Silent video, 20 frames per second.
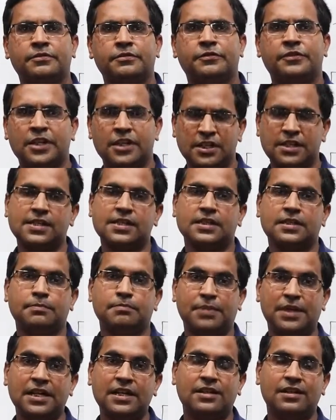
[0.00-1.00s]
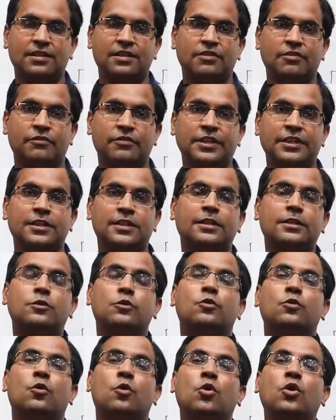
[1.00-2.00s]
words but with a
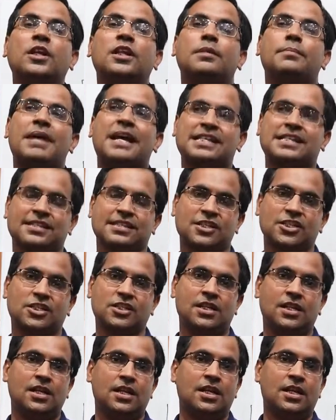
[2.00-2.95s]
oral message